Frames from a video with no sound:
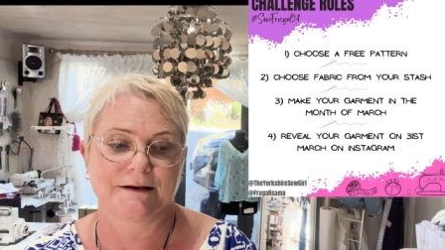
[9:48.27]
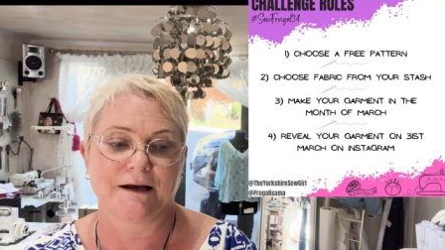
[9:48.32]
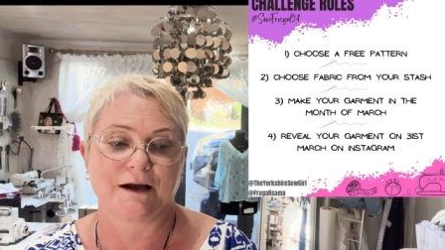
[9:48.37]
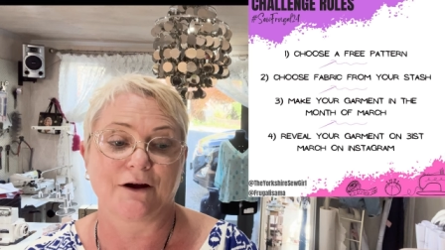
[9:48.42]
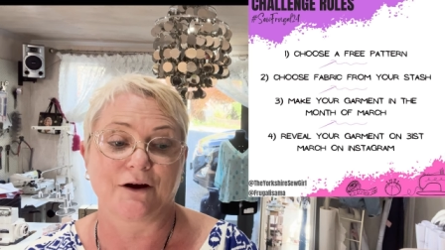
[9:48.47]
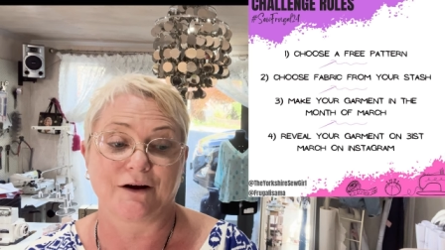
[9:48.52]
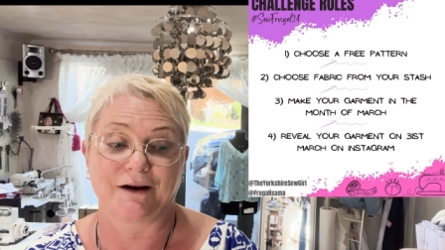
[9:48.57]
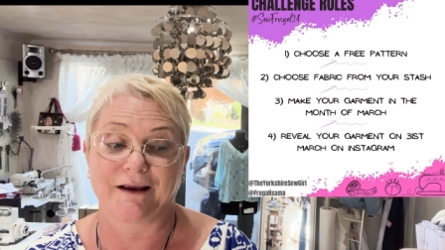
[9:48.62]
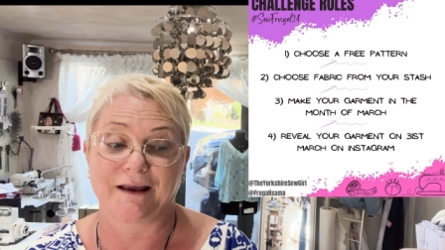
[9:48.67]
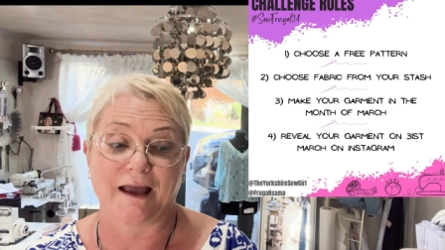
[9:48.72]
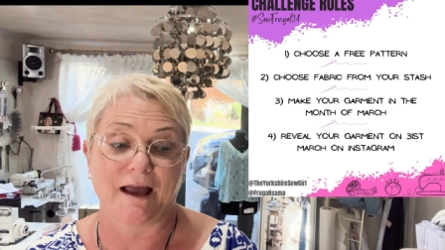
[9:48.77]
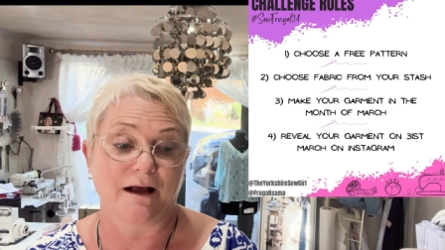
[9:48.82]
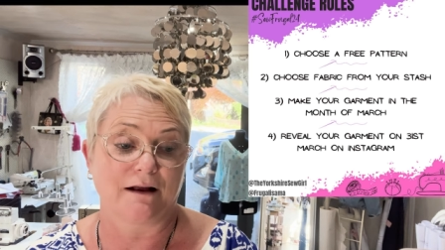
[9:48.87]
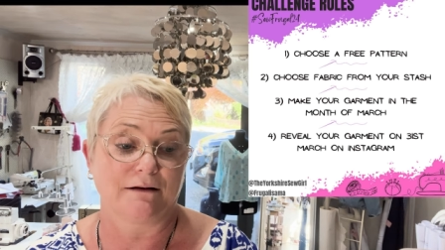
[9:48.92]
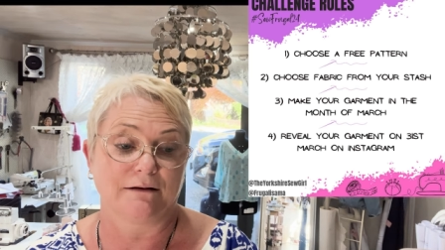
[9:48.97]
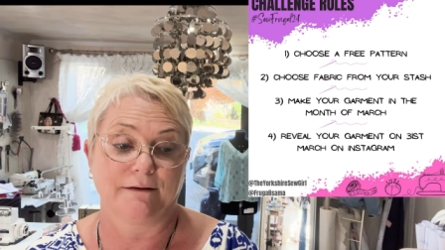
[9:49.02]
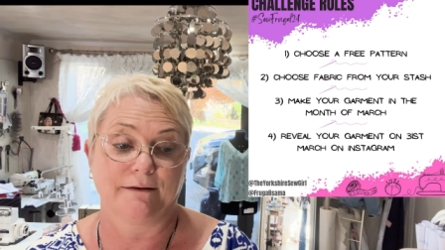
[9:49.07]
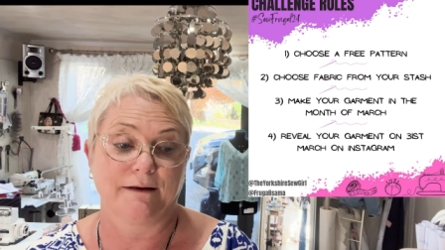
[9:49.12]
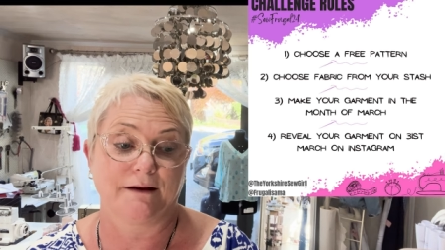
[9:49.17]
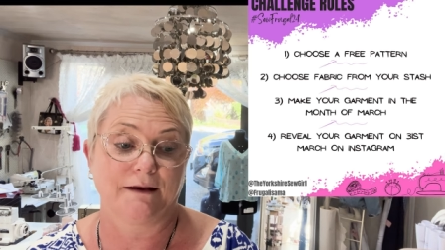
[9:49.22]
I got a
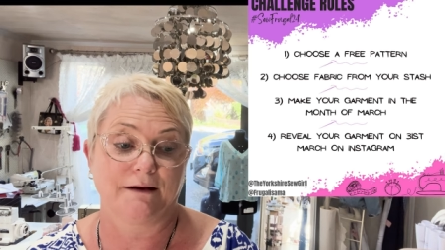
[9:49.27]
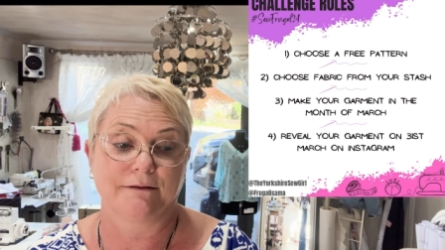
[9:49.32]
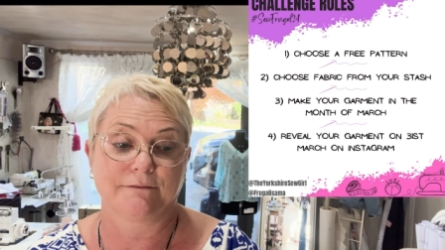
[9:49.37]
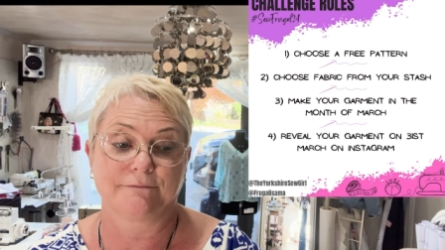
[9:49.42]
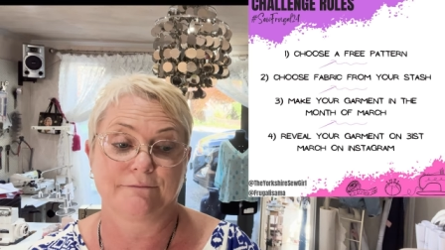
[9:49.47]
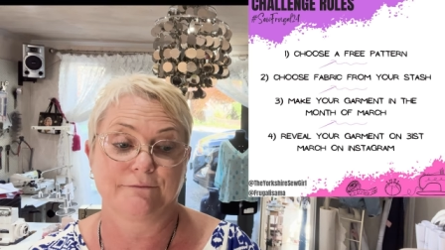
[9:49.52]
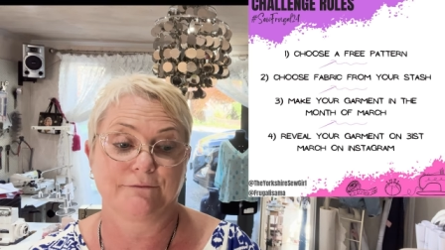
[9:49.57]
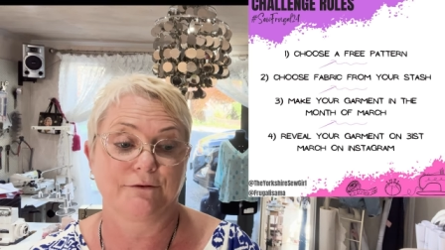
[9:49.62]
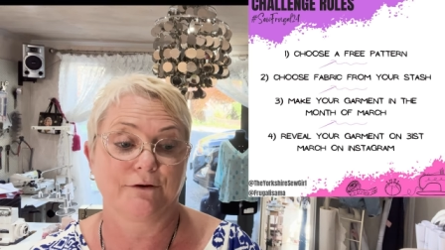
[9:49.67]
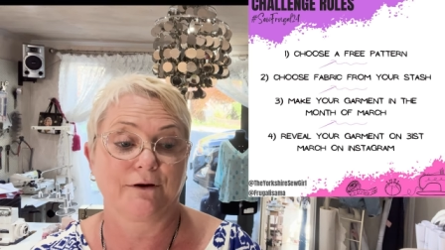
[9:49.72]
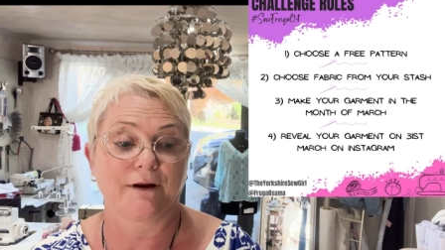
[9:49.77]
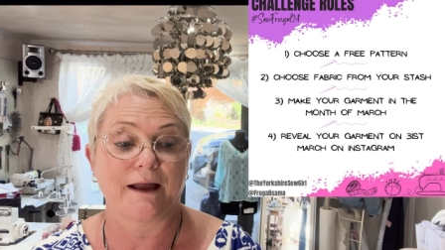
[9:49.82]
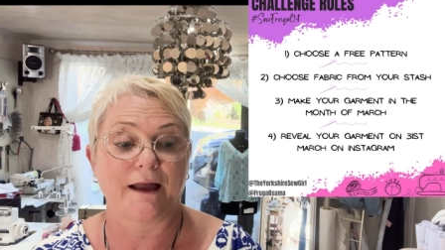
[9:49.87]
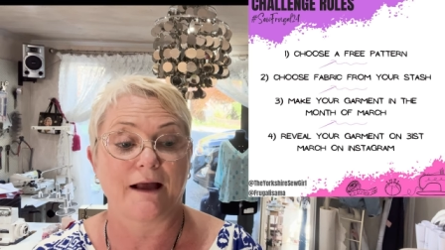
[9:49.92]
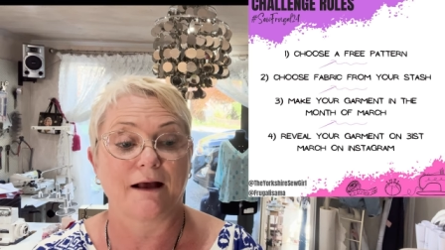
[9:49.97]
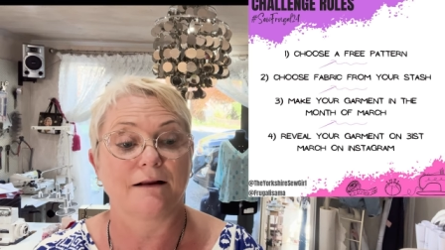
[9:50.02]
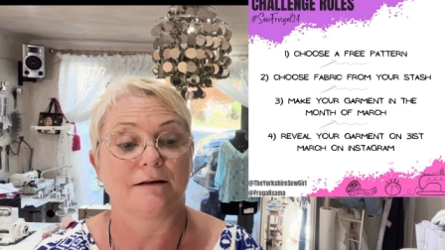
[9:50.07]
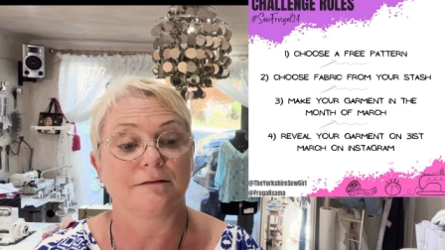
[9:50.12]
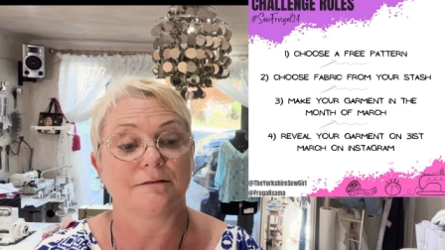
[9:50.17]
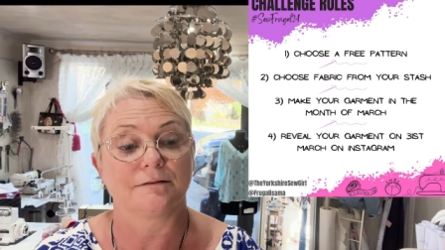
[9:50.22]
gal in there.
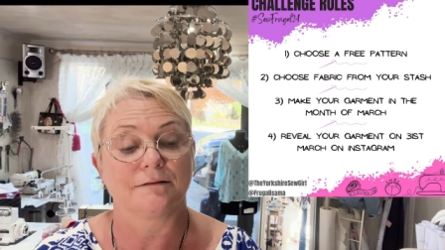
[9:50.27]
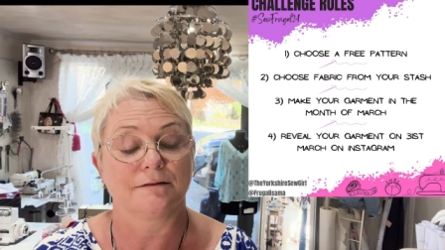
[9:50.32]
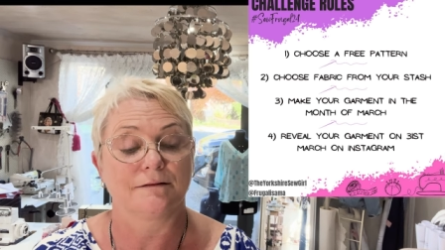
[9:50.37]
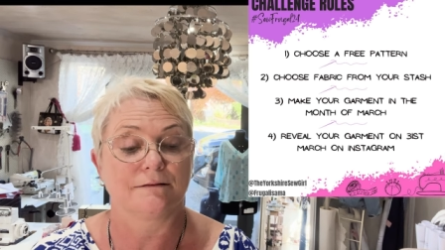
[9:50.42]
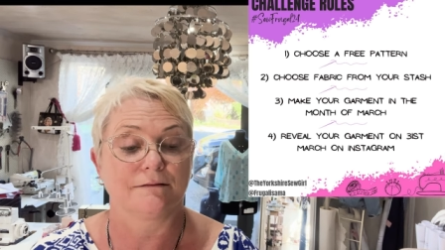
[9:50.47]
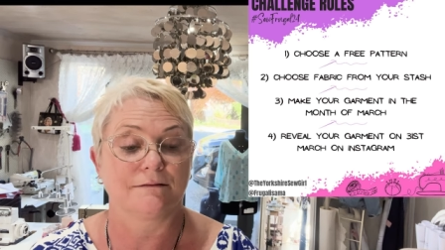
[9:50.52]
Frugalism.